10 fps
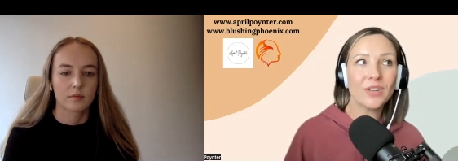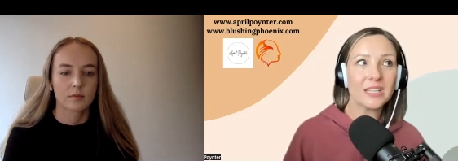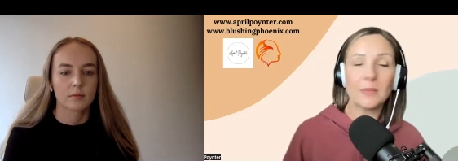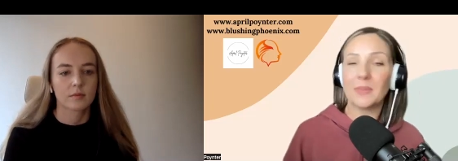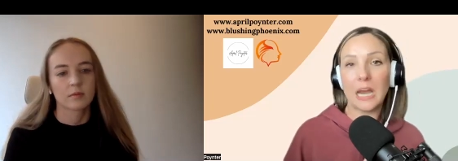Speaker 1: not
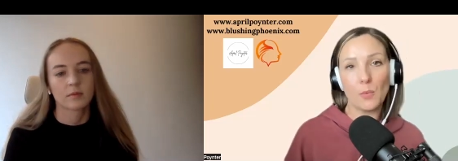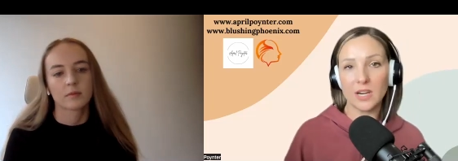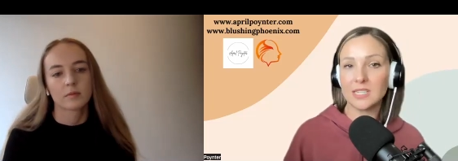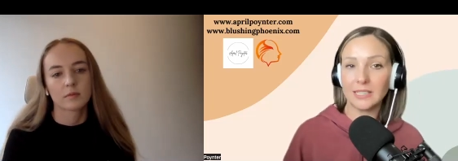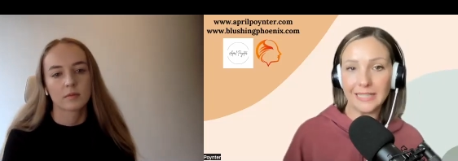something I
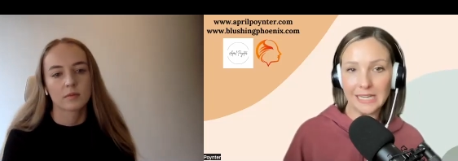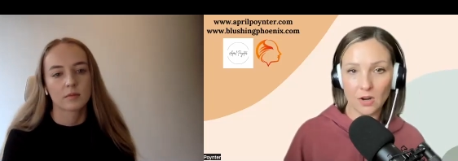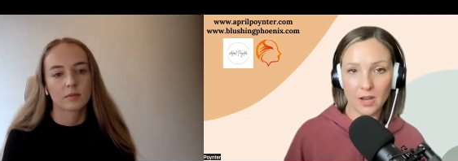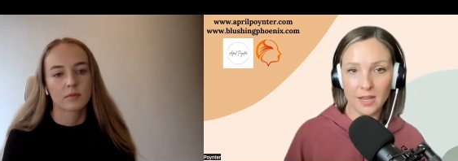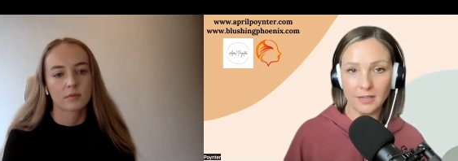wanted to lean
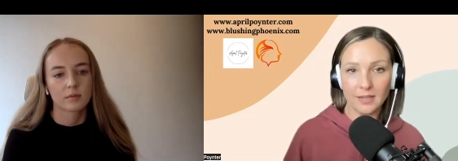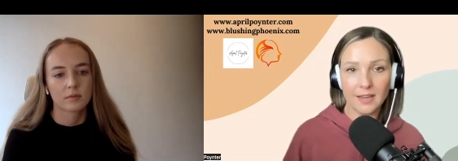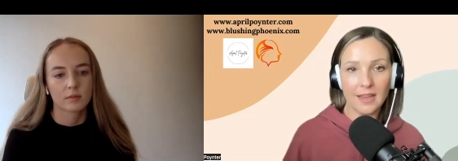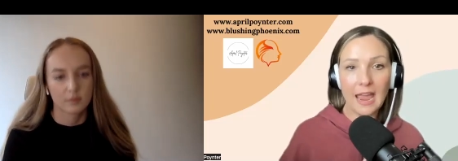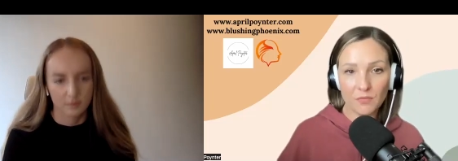on
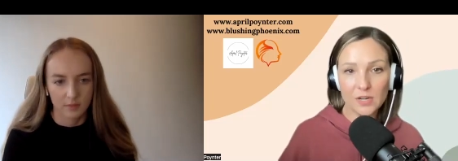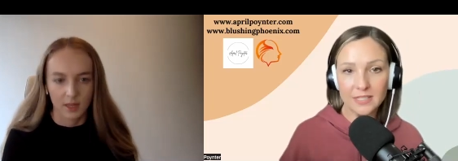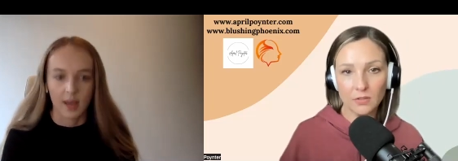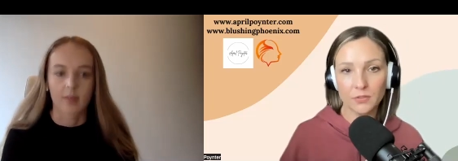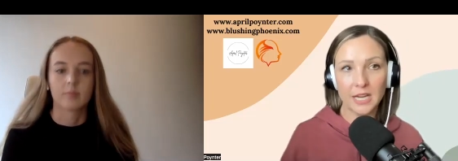every
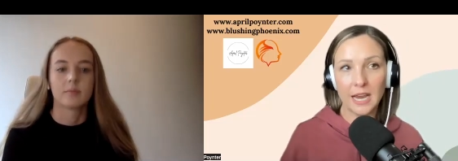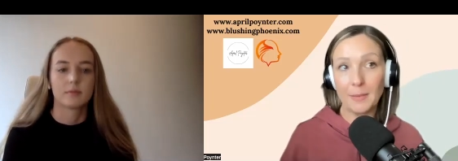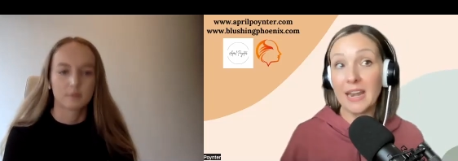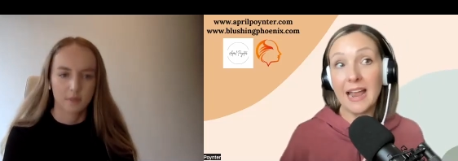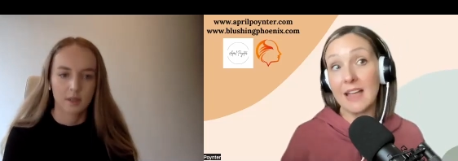single yeah. time,
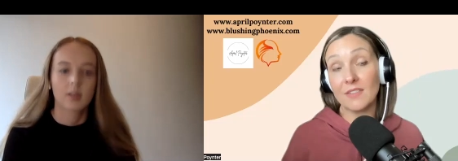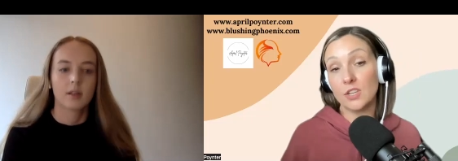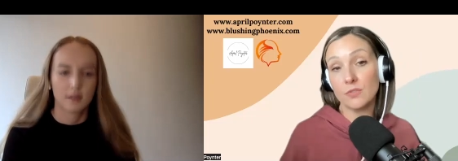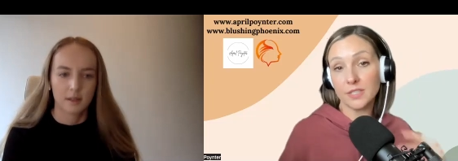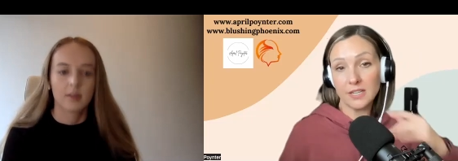and I haven't
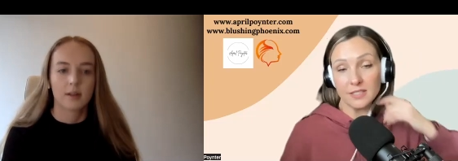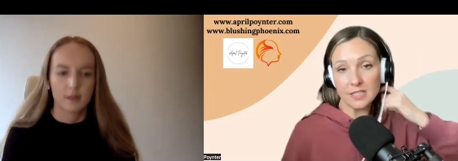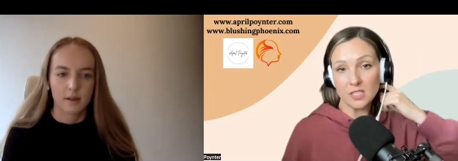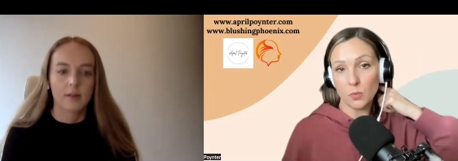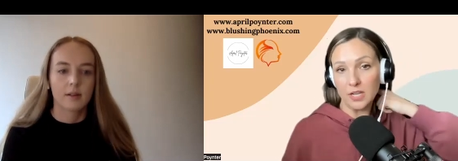used it
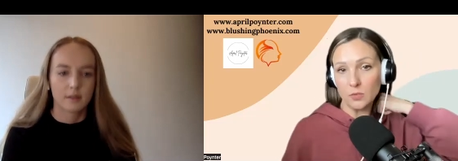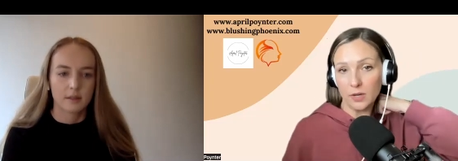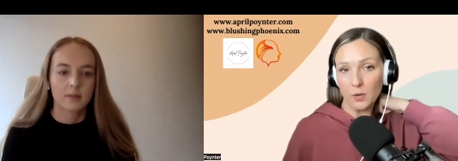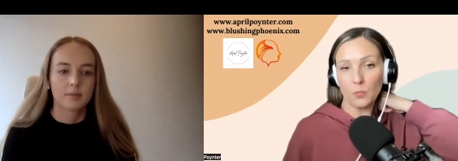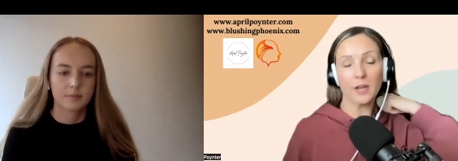since
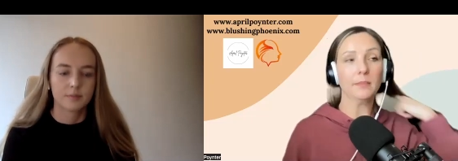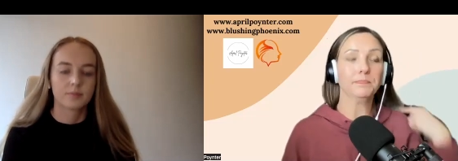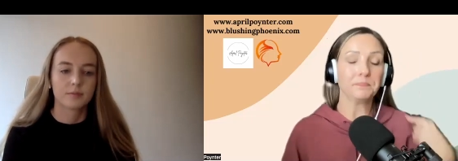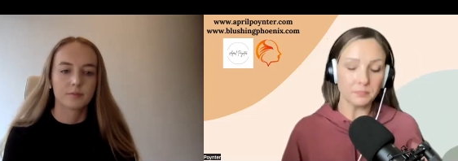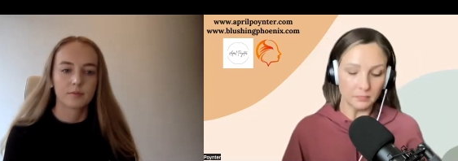
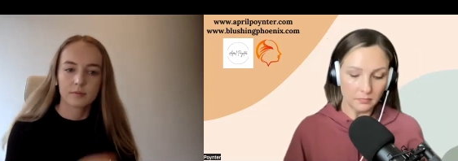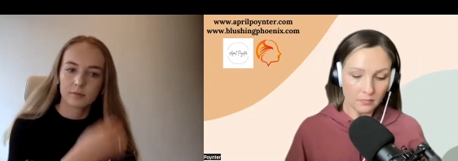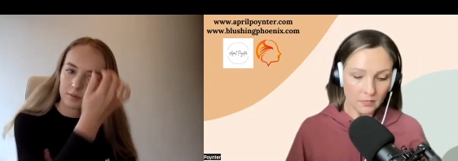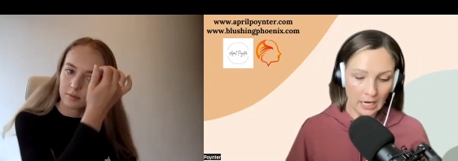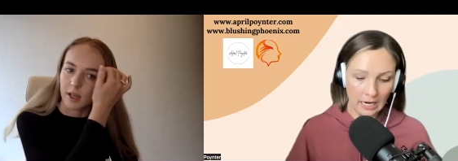2021
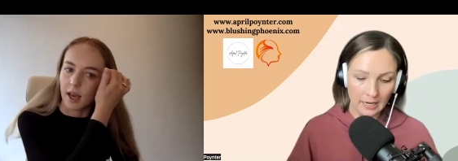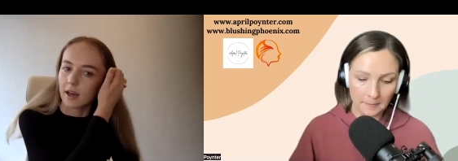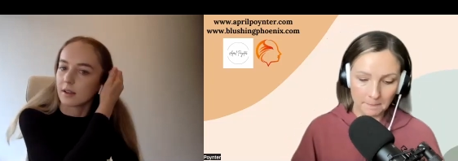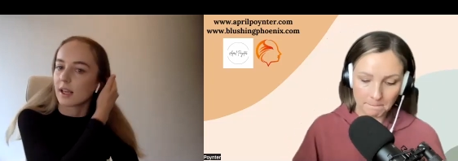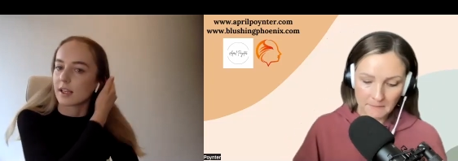um,
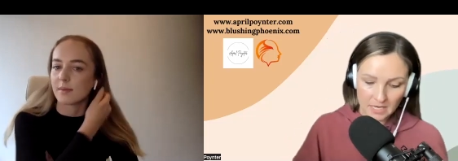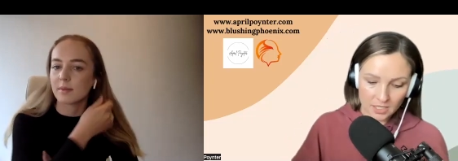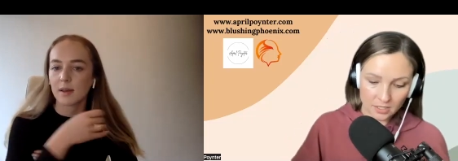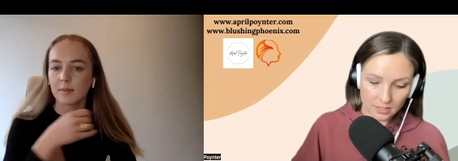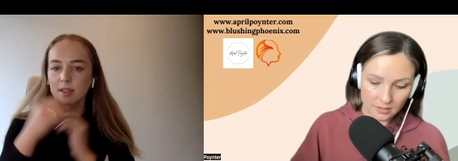yeah.
Speaker 2: Yeah.
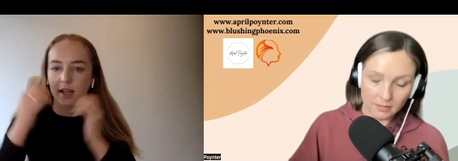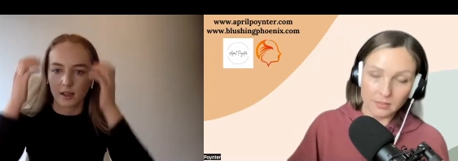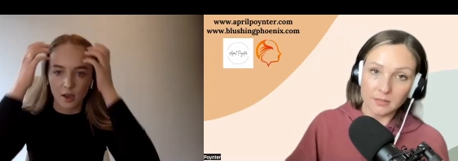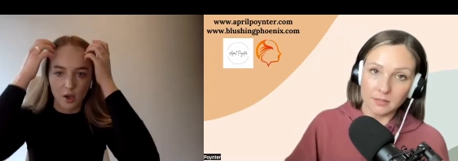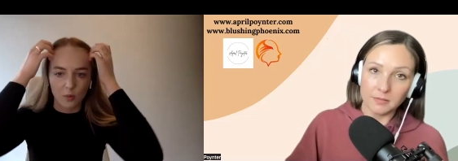Sometimes,
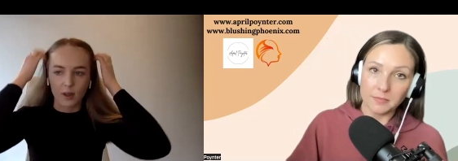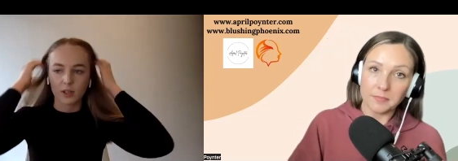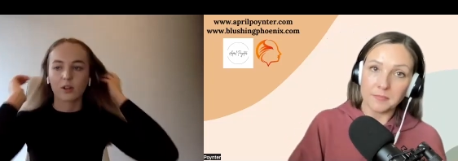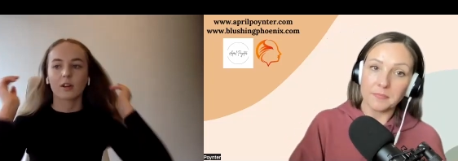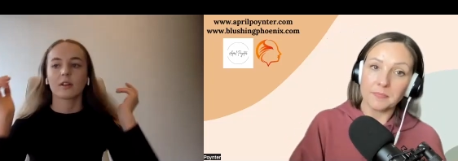like
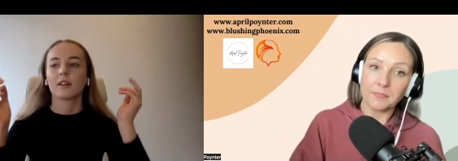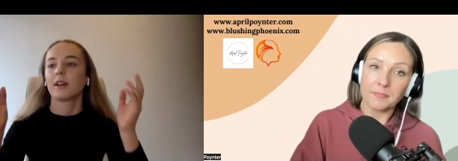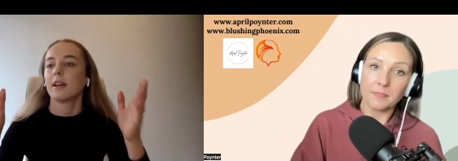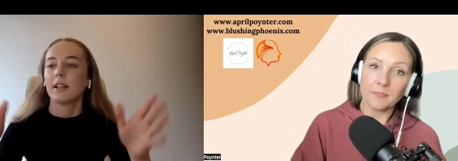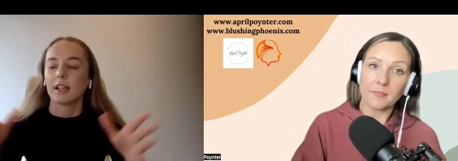when you're
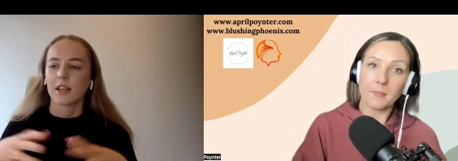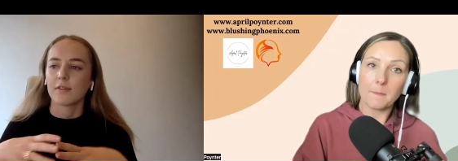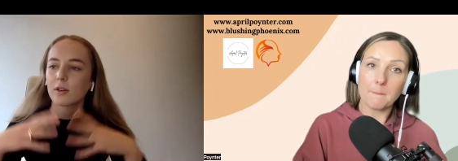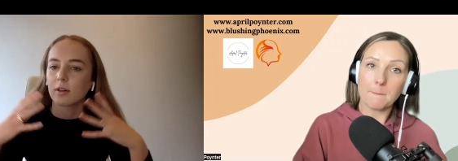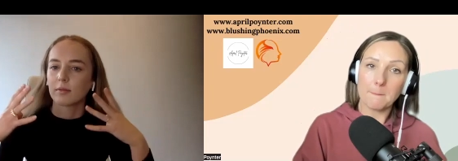like,
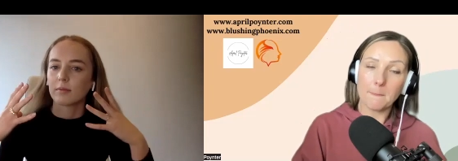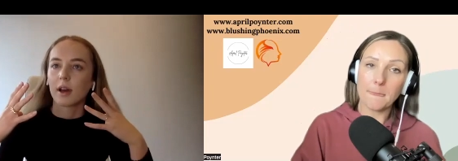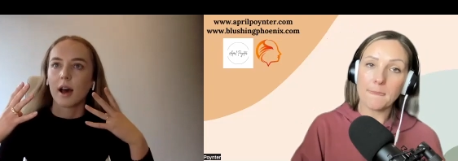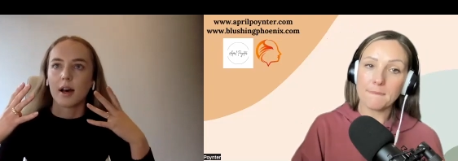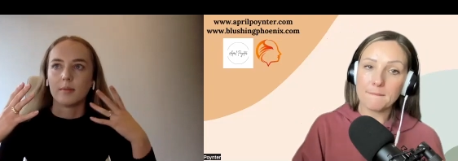if you're,
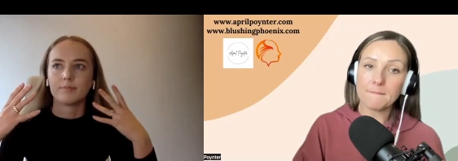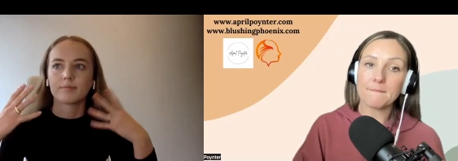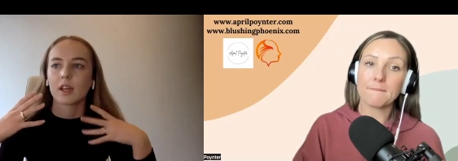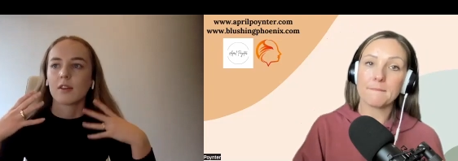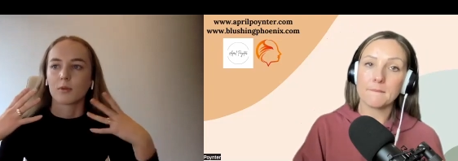um,
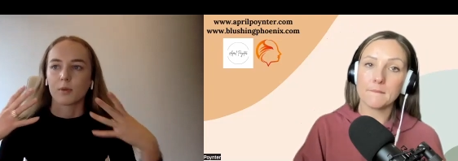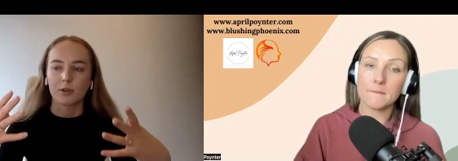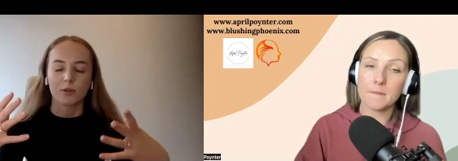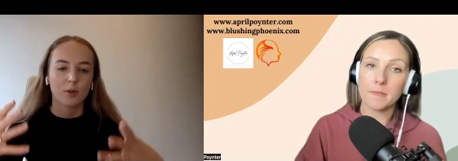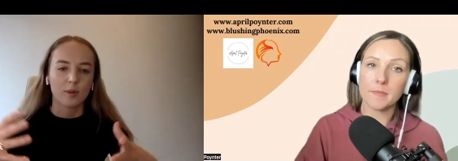if
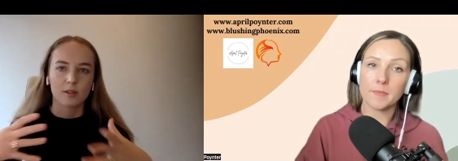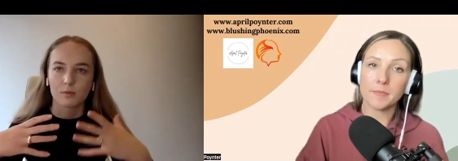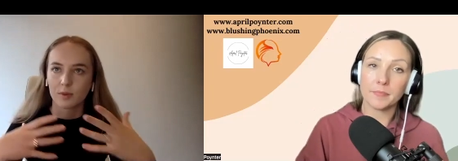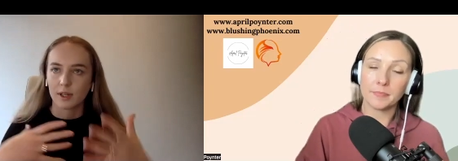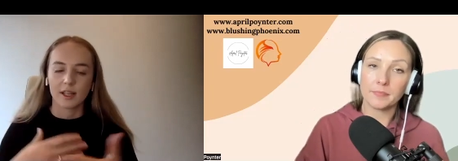erythrophobia is
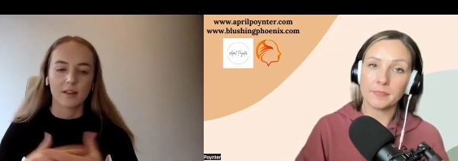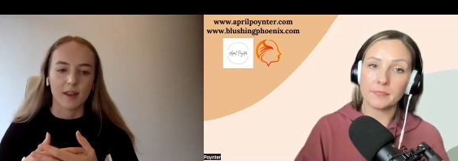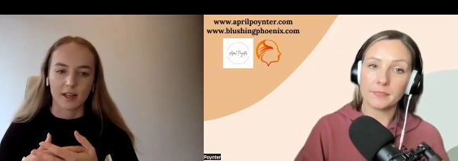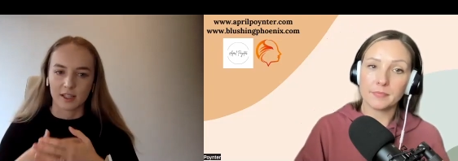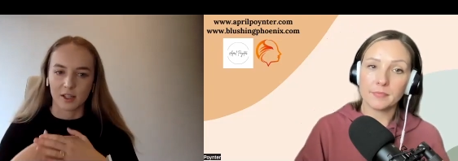really
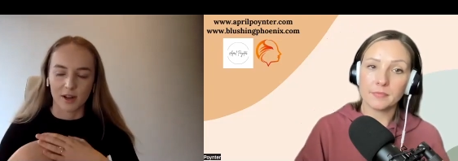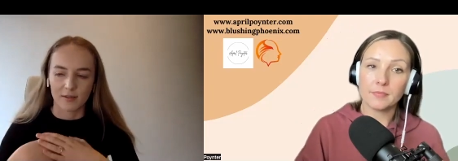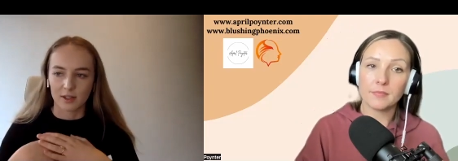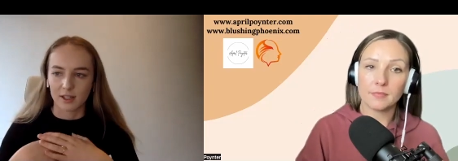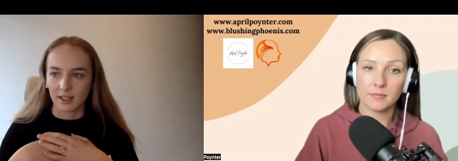affecting your
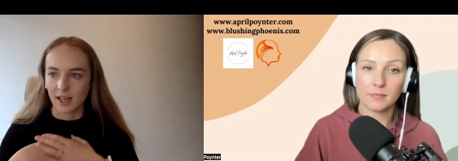everyday